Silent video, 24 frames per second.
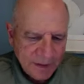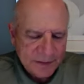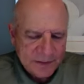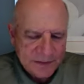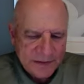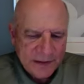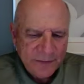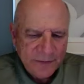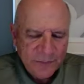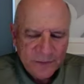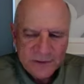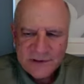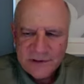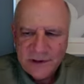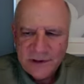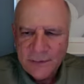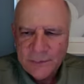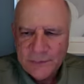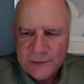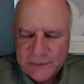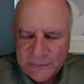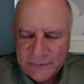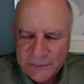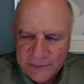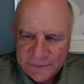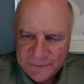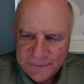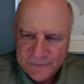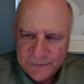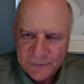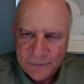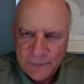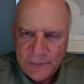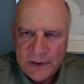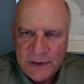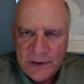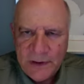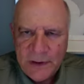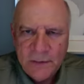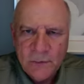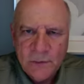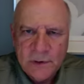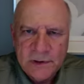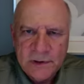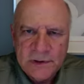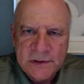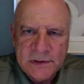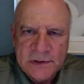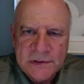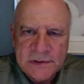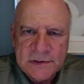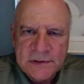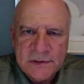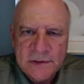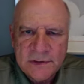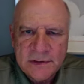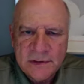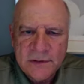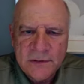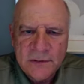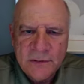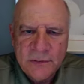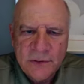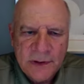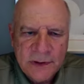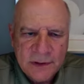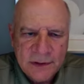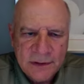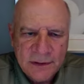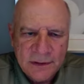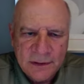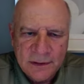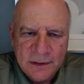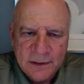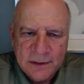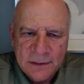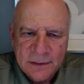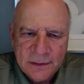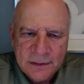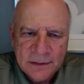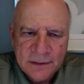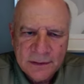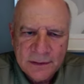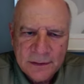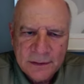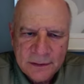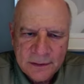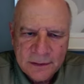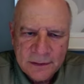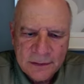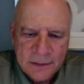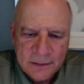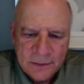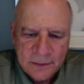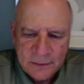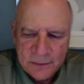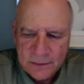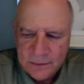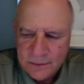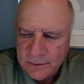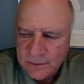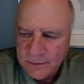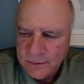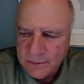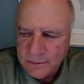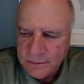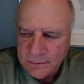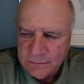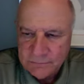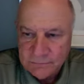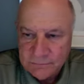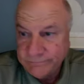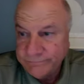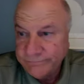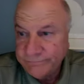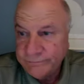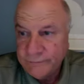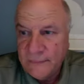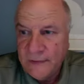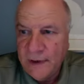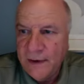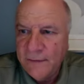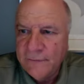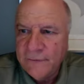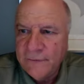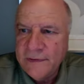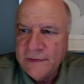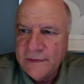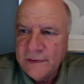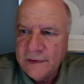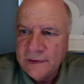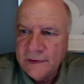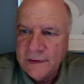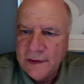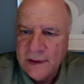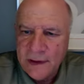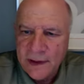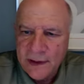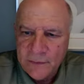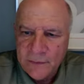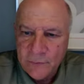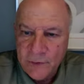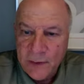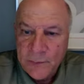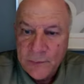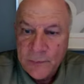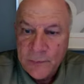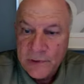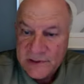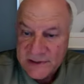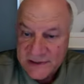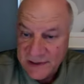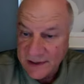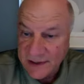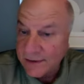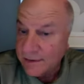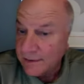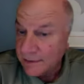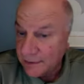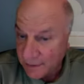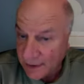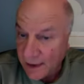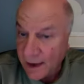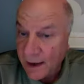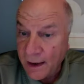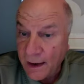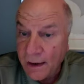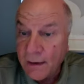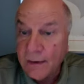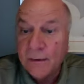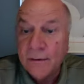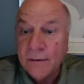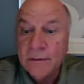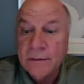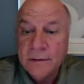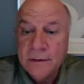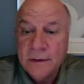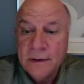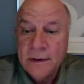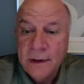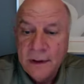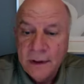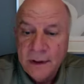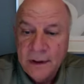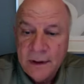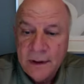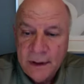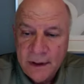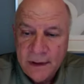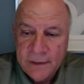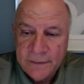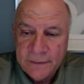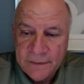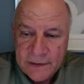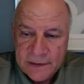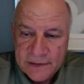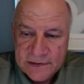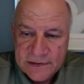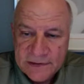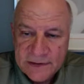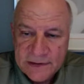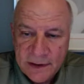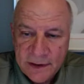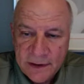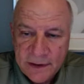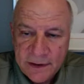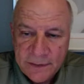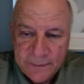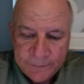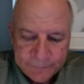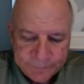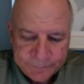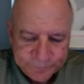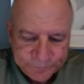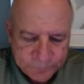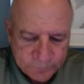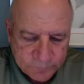Sacred geometry for me was critical to everything that I represent now at this time.